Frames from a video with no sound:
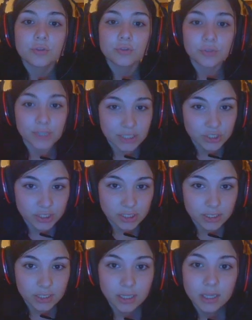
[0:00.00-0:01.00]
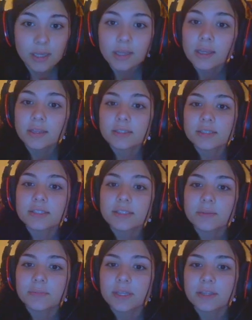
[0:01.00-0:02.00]
direction. This is
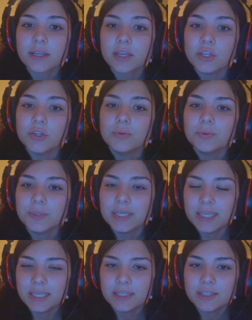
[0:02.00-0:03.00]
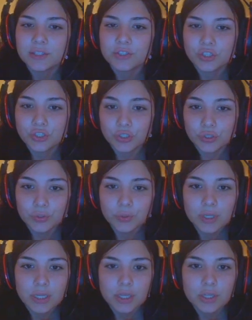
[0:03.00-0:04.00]
something that you need to do.
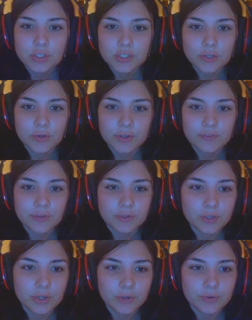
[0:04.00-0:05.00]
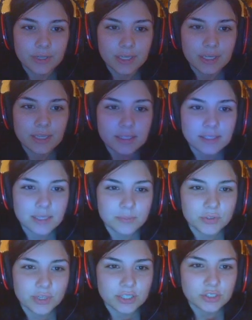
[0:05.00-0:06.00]
So if they're not going in the same
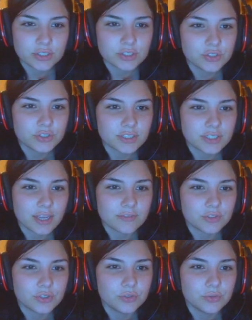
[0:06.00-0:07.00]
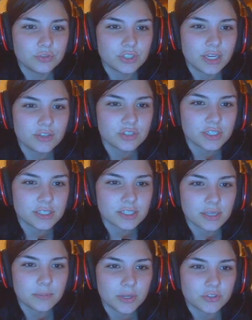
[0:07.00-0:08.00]
direction, you just have to change it
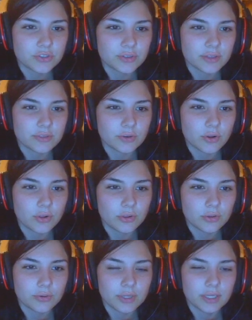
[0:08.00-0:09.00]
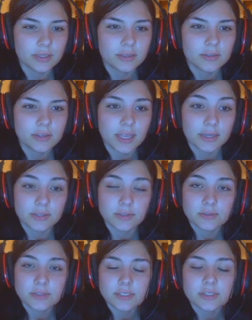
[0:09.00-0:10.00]
and make sure that they're all going, the
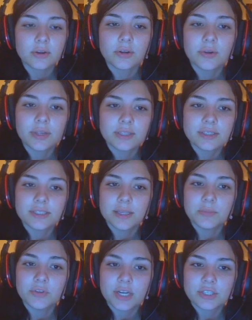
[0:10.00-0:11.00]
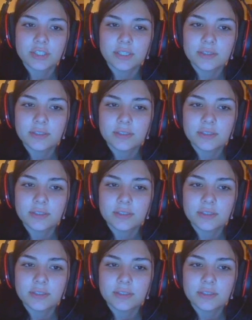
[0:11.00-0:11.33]
arrows are going in the same direction.